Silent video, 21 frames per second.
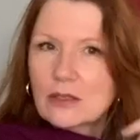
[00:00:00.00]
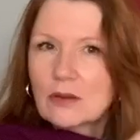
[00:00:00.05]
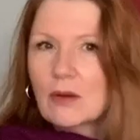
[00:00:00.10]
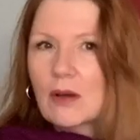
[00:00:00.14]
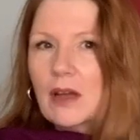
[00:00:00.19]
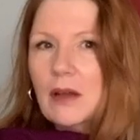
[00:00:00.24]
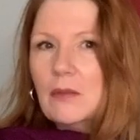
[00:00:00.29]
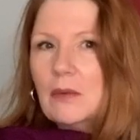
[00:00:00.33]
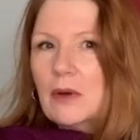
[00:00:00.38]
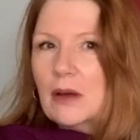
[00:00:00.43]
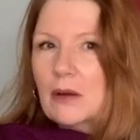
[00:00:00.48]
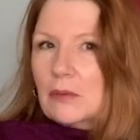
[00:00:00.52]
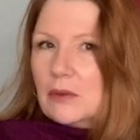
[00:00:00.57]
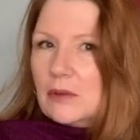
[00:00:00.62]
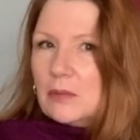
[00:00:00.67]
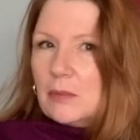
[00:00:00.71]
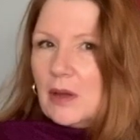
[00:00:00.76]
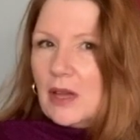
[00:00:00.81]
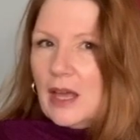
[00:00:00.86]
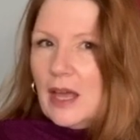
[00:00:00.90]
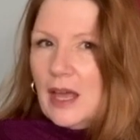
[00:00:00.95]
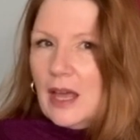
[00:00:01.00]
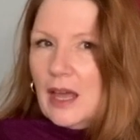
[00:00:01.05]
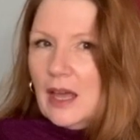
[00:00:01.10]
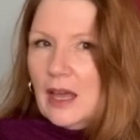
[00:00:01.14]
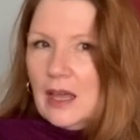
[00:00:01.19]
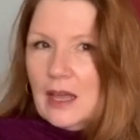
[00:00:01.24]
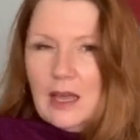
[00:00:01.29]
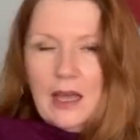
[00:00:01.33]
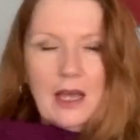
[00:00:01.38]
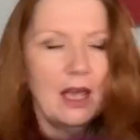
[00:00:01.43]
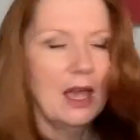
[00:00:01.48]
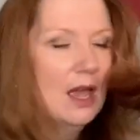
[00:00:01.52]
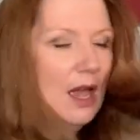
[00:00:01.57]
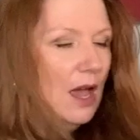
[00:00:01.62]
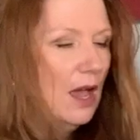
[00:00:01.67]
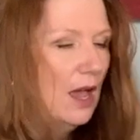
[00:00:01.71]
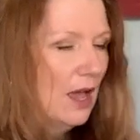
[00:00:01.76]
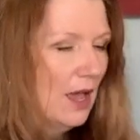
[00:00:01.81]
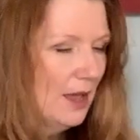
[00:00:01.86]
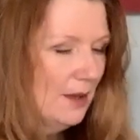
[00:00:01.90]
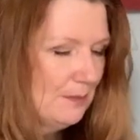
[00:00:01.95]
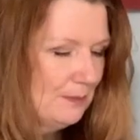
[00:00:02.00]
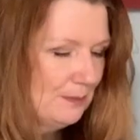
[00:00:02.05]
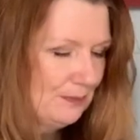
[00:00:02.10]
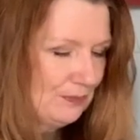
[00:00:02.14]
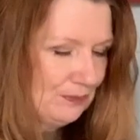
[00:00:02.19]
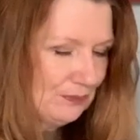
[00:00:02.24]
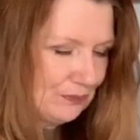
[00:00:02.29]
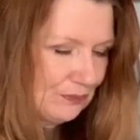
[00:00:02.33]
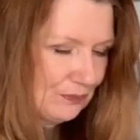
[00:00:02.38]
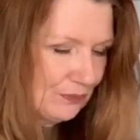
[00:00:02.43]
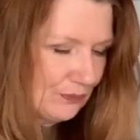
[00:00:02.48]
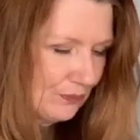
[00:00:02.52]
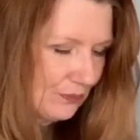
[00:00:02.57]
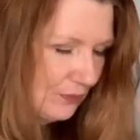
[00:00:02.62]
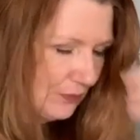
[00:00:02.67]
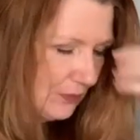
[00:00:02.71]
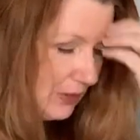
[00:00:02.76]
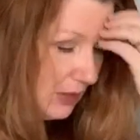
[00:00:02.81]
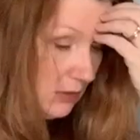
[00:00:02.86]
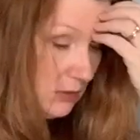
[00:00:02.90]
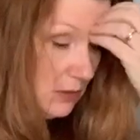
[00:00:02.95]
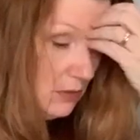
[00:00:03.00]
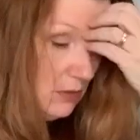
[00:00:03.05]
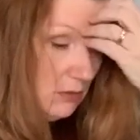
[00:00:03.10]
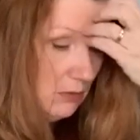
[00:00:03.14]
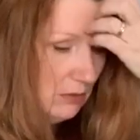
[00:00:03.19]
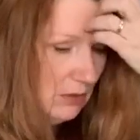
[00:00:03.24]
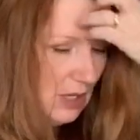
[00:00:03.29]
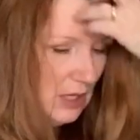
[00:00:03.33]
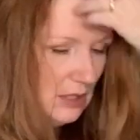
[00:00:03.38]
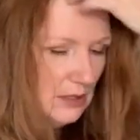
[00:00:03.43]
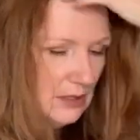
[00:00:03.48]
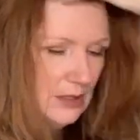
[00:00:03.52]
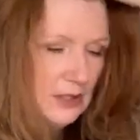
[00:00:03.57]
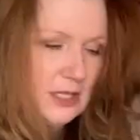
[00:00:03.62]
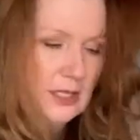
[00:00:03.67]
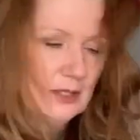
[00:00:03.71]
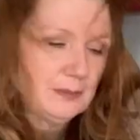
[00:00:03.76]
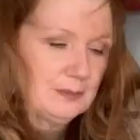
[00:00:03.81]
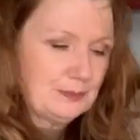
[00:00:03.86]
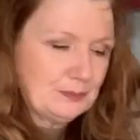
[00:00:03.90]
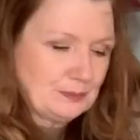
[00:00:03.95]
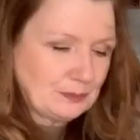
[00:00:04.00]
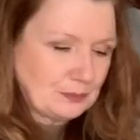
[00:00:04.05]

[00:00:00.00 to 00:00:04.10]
quite well with my hair because um, not all colours do.